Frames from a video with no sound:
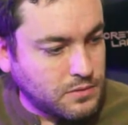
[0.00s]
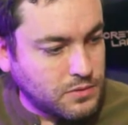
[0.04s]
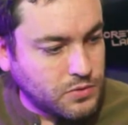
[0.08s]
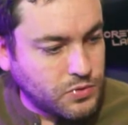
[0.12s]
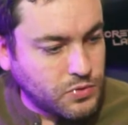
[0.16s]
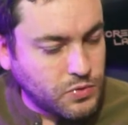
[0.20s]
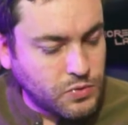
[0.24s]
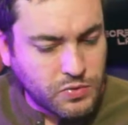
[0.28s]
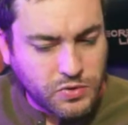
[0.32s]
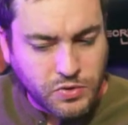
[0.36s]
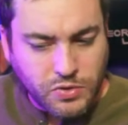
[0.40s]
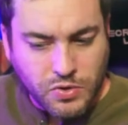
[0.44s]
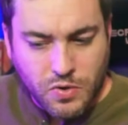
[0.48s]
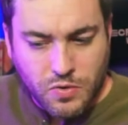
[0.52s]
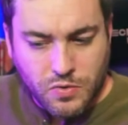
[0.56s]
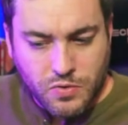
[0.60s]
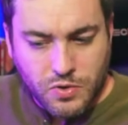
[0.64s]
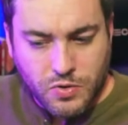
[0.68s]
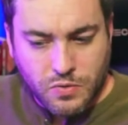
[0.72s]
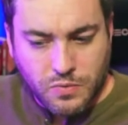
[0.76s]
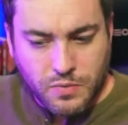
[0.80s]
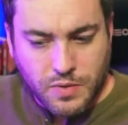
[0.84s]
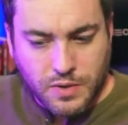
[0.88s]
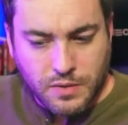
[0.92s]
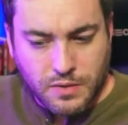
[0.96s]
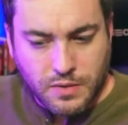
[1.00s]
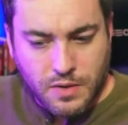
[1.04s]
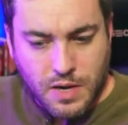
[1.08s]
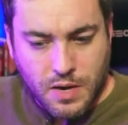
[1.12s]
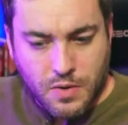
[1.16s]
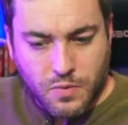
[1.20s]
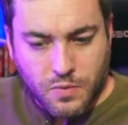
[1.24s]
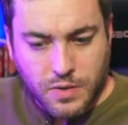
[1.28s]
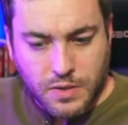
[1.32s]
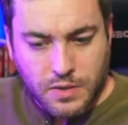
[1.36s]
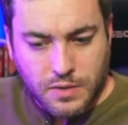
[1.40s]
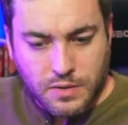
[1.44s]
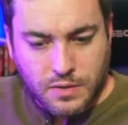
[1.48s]
Uso Ewan.
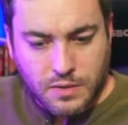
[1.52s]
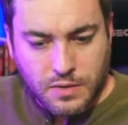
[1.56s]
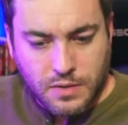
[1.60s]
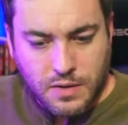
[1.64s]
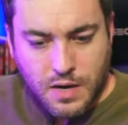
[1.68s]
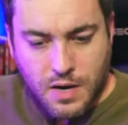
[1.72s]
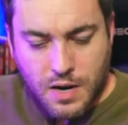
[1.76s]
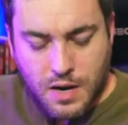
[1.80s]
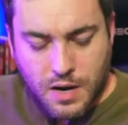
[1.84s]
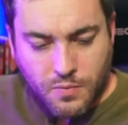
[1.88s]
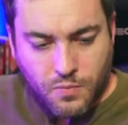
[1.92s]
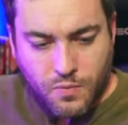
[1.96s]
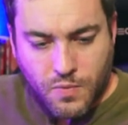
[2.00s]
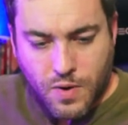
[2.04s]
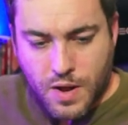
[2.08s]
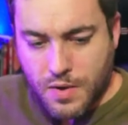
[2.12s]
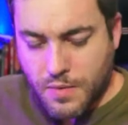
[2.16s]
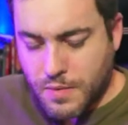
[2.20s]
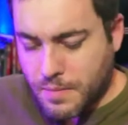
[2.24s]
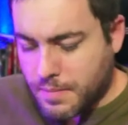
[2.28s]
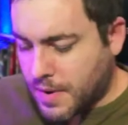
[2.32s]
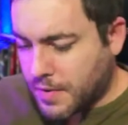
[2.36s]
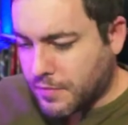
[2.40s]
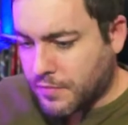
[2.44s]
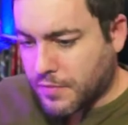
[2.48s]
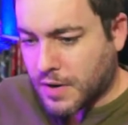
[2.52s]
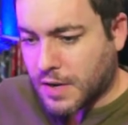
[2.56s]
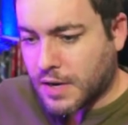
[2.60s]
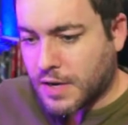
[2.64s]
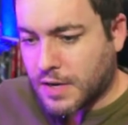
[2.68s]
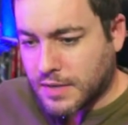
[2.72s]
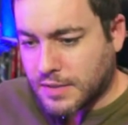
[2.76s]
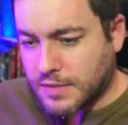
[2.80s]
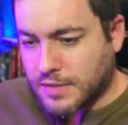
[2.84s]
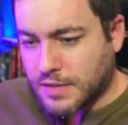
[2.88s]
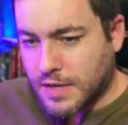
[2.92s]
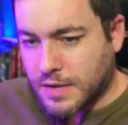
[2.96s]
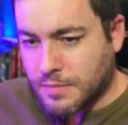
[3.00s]
Ewan. Ah, why am I forgetting
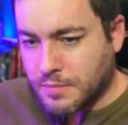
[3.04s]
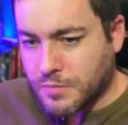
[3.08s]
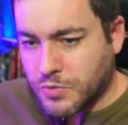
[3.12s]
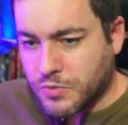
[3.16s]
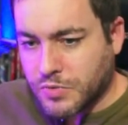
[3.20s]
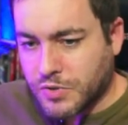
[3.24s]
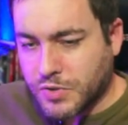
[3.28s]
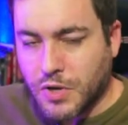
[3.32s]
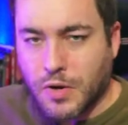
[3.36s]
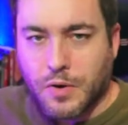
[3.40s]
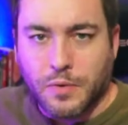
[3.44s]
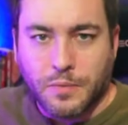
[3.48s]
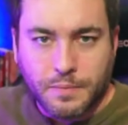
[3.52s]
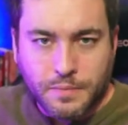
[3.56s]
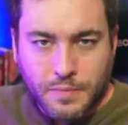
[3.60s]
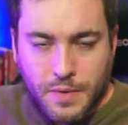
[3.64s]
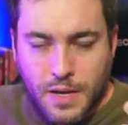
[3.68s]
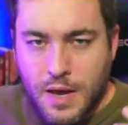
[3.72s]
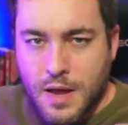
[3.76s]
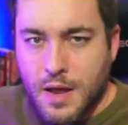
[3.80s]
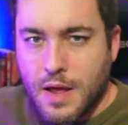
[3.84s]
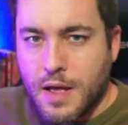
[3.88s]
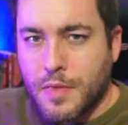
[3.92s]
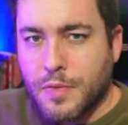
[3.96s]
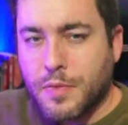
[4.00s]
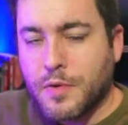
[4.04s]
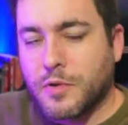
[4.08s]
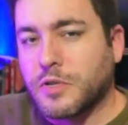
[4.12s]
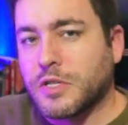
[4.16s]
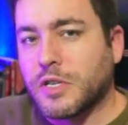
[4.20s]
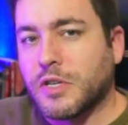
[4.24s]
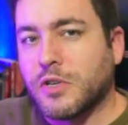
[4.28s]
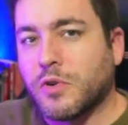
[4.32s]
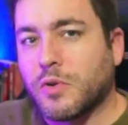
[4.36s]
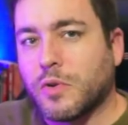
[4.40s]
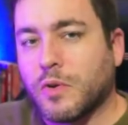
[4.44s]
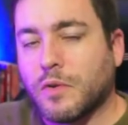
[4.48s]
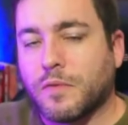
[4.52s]
his name? Uso.
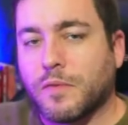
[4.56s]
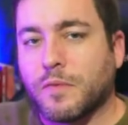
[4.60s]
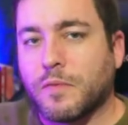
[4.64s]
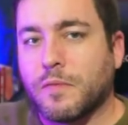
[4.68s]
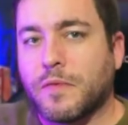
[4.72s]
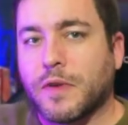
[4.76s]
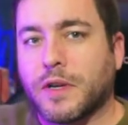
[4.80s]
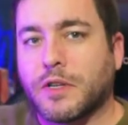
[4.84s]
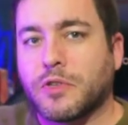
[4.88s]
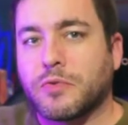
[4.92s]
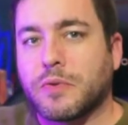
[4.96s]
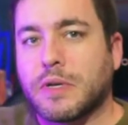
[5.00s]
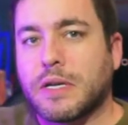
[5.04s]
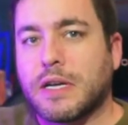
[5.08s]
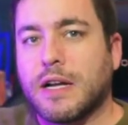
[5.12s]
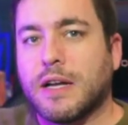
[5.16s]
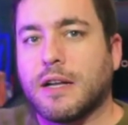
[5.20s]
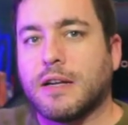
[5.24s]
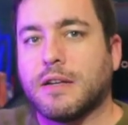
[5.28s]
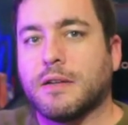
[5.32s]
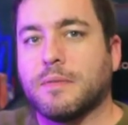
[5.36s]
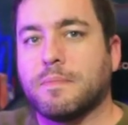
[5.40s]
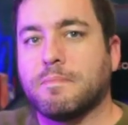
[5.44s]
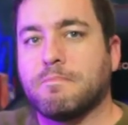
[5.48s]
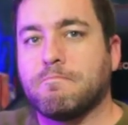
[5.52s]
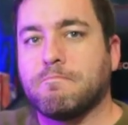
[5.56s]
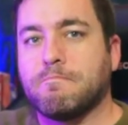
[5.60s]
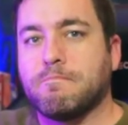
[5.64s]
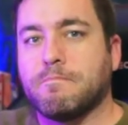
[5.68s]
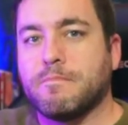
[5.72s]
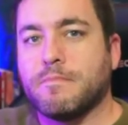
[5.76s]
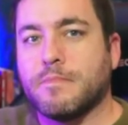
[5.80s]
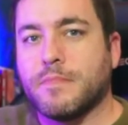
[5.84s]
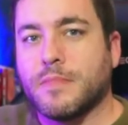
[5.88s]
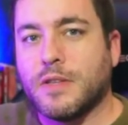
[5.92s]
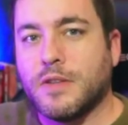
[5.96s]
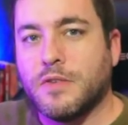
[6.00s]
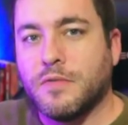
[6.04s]
13 year old from Victory Gundam.
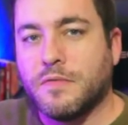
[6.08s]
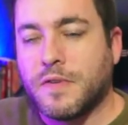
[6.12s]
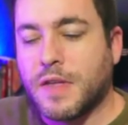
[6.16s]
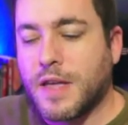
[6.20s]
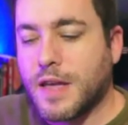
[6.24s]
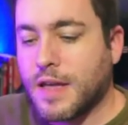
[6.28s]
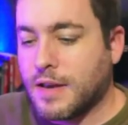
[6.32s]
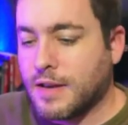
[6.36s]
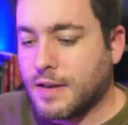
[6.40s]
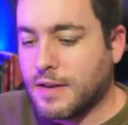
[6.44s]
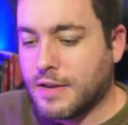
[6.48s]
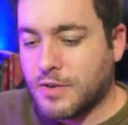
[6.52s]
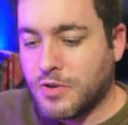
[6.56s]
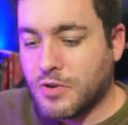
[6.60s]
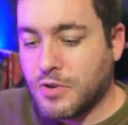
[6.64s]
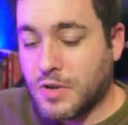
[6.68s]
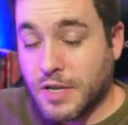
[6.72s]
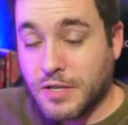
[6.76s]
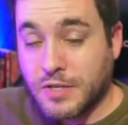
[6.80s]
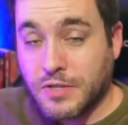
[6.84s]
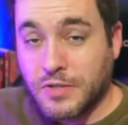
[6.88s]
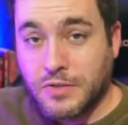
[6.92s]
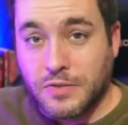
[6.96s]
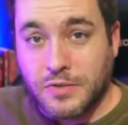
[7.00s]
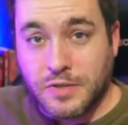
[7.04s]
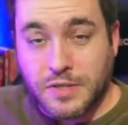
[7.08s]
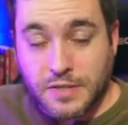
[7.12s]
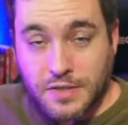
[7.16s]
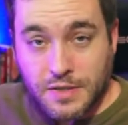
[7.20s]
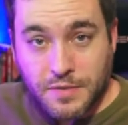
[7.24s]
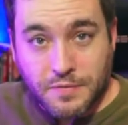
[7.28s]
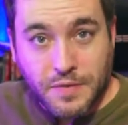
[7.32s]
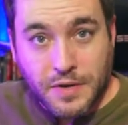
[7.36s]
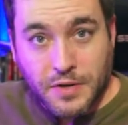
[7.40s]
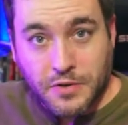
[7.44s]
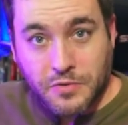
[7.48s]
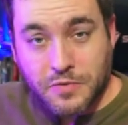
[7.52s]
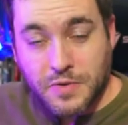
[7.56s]
You get you get to use the
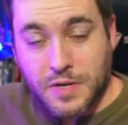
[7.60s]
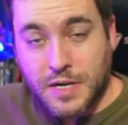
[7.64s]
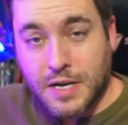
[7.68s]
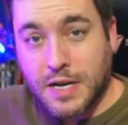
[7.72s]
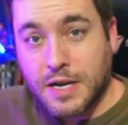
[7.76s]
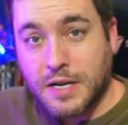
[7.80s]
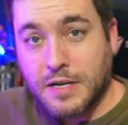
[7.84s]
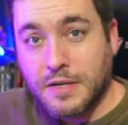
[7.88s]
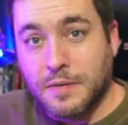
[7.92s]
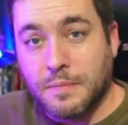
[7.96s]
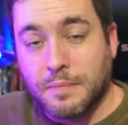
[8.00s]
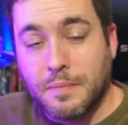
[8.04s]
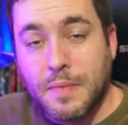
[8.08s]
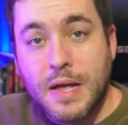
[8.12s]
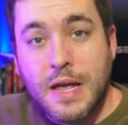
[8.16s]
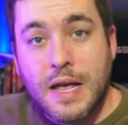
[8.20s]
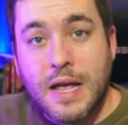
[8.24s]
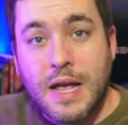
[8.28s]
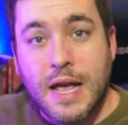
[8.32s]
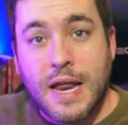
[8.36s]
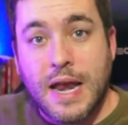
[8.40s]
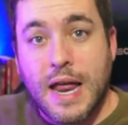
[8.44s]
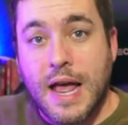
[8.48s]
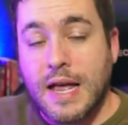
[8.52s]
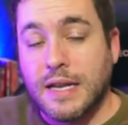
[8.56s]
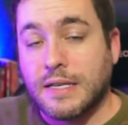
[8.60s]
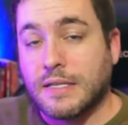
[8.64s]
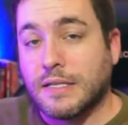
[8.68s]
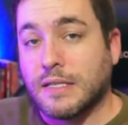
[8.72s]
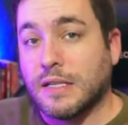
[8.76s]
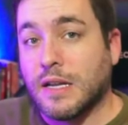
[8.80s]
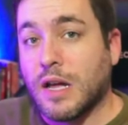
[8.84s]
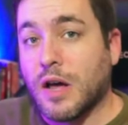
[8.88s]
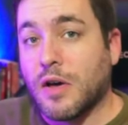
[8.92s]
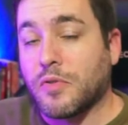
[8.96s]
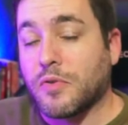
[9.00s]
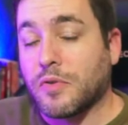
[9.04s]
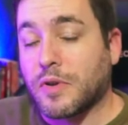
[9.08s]
Victory Gundam. It has
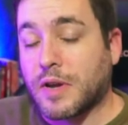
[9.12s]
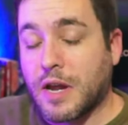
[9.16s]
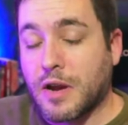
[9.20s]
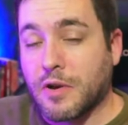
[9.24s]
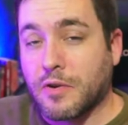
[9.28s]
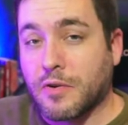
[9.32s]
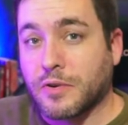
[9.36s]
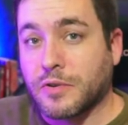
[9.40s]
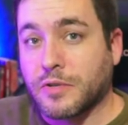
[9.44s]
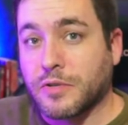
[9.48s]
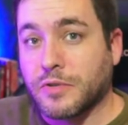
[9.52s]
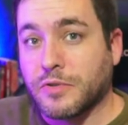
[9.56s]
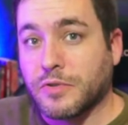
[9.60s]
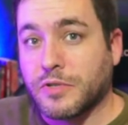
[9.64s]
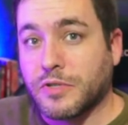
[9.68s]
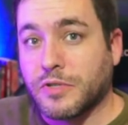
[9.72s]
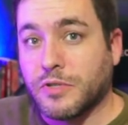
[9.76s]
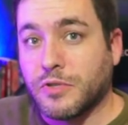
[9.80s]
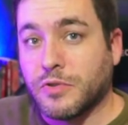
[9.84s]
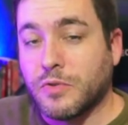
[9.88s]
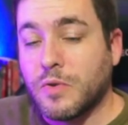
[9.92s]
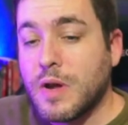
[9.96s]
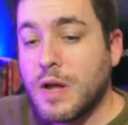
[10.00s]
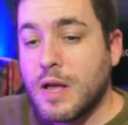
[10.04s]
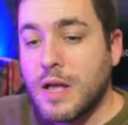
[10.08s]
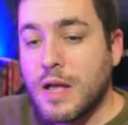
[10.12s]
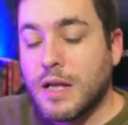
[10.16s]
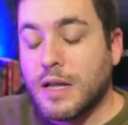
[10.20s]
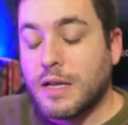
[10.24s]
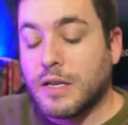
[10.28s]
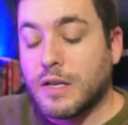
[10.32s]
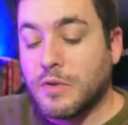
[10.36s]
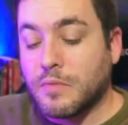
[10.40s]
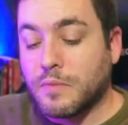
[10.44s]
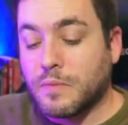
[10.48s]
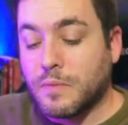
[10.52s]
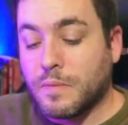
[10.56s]
the other characters too. You,